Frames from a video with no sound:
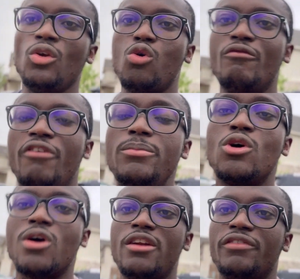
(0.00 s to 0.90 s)
confirm your
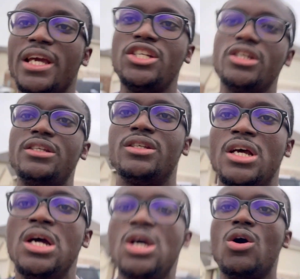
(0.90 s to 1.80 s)
qualifications.
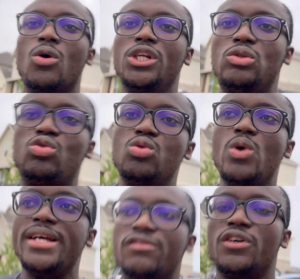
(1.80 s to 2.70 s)
Only two
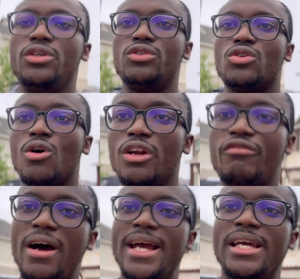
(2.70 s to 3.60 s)
ways for you to
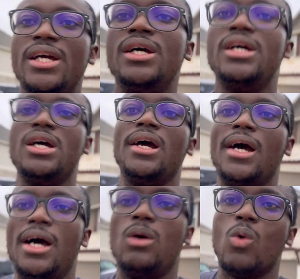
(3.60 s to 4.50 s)
qualify,
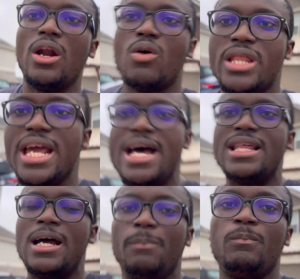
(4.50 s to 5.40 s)
one or the
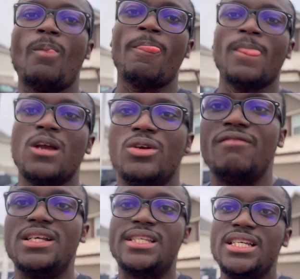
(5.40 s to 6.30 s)
other. You
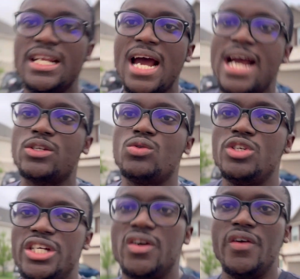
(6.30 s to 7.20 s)
have a senior high school
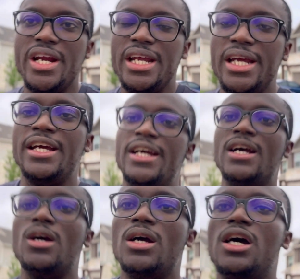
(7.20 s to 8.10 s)
degree,
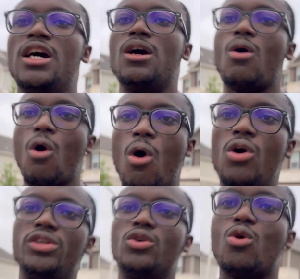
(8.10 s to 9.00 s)
or
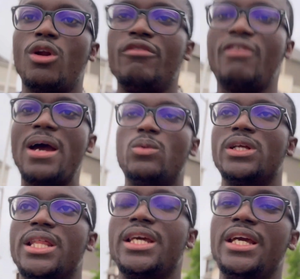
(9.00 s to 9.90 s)
you qualify
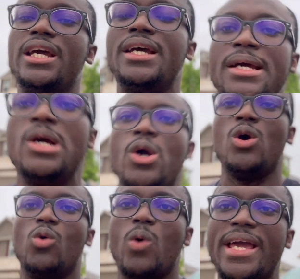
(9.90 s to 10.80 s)
with the
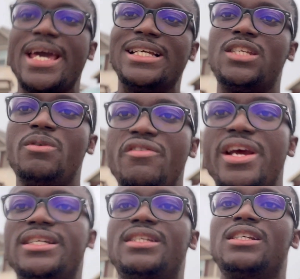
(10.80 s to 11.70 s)
work
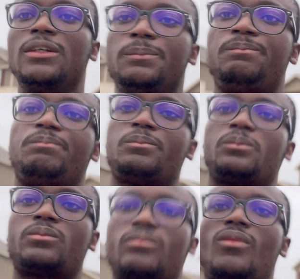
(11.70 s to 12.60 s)
experience.
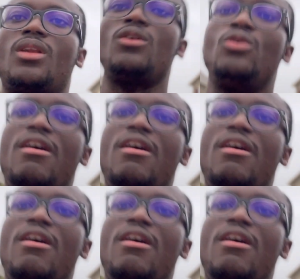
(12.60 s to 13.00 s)
You